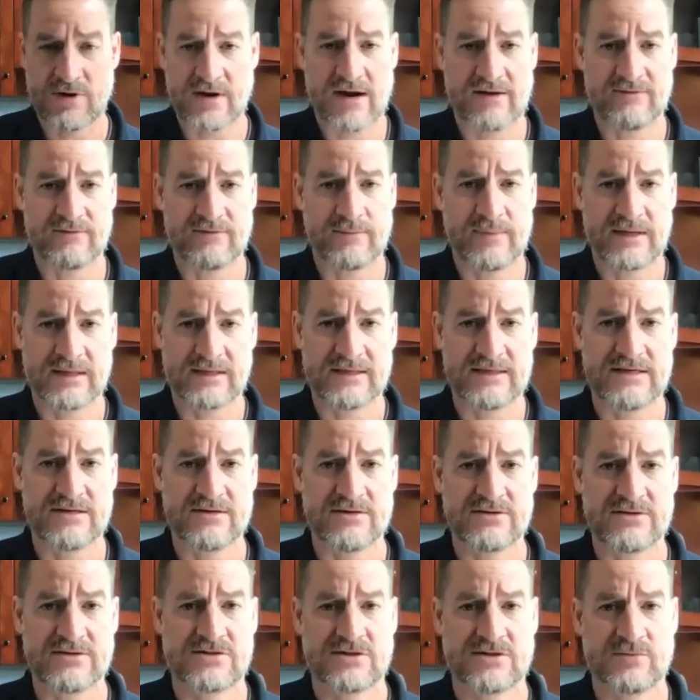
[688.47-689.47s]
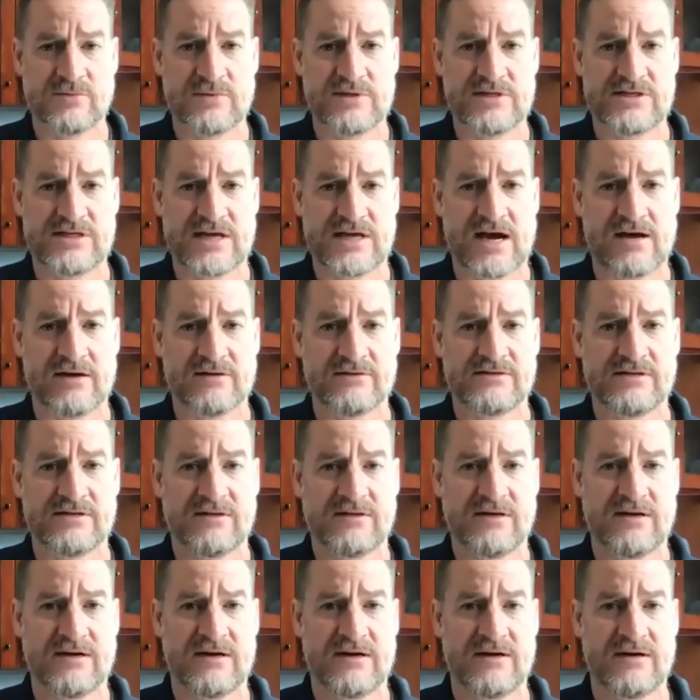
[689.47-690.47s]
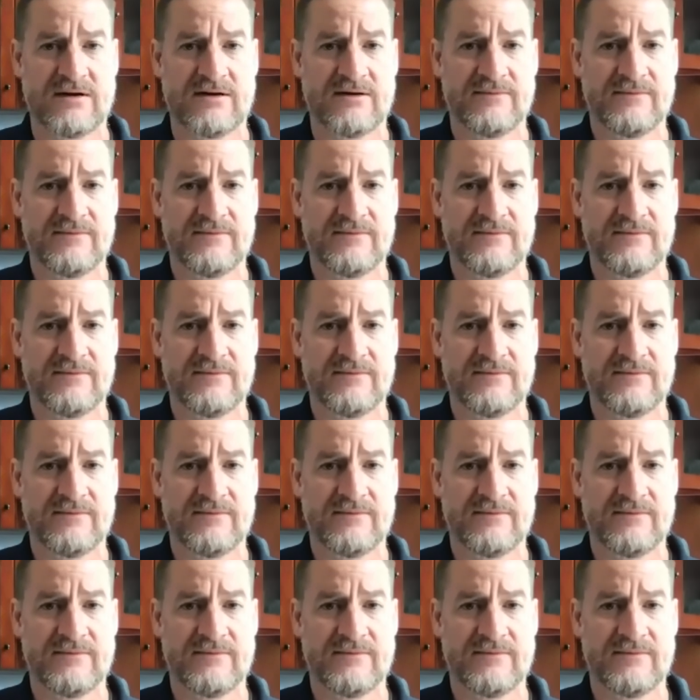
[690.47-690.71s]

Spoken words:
government leaders to reach out to their